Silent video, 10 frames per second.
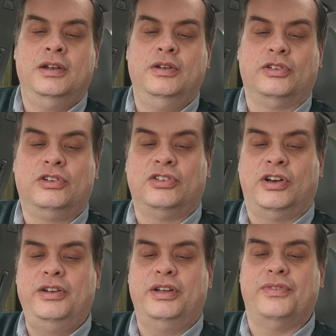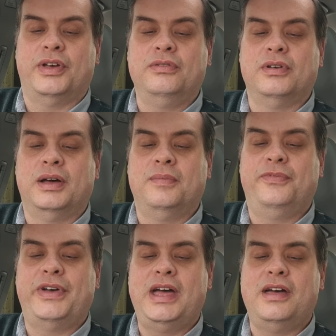Not as good as Hyundai, though.
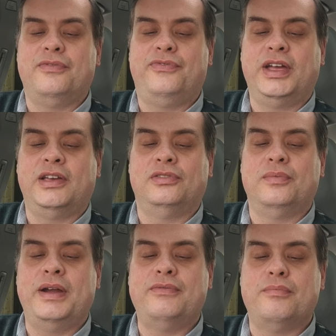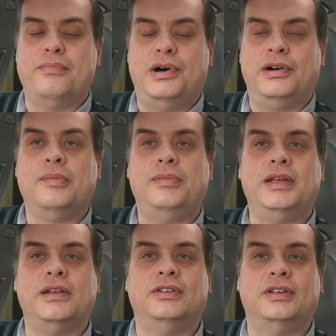Their figures remain remarkably
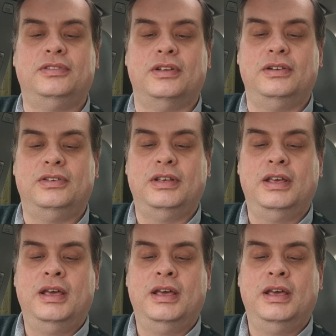consistent.